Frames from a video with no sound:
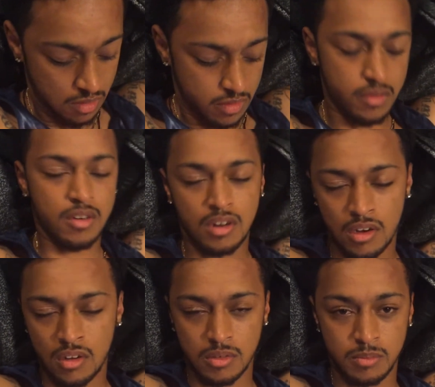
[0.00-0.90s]
I don't know how
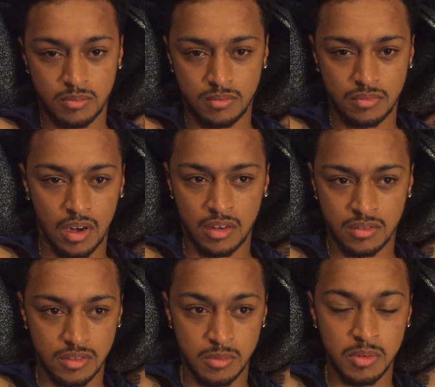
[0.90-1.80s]
long.
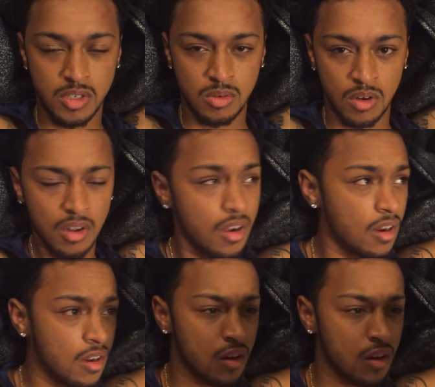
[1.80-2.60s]
It's been too long.